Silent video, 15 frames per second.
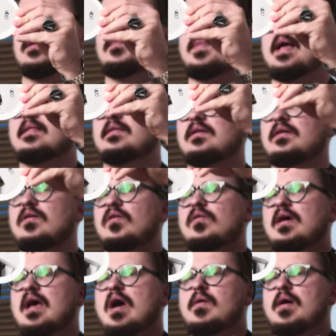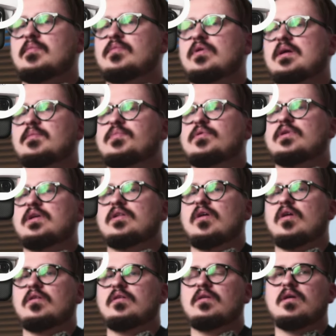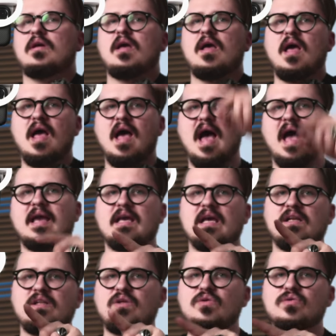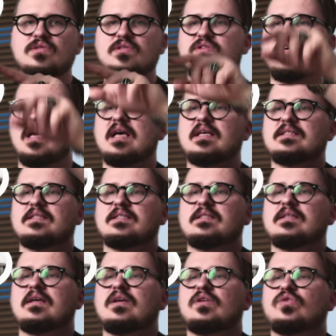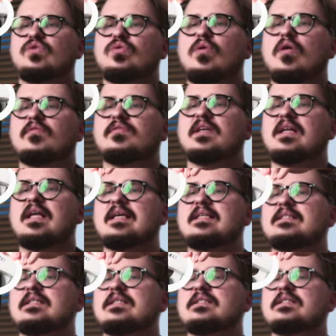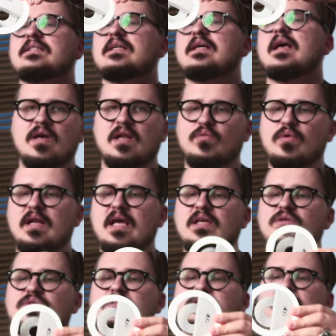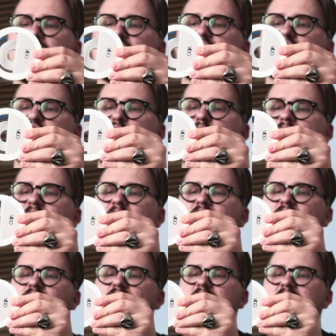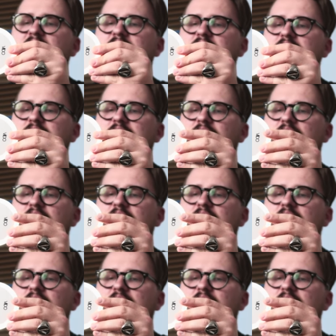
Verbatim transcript: depending on how I'm gonna put it on, I can use just 2 of the lenses, and when I use the ultra wide angle lens,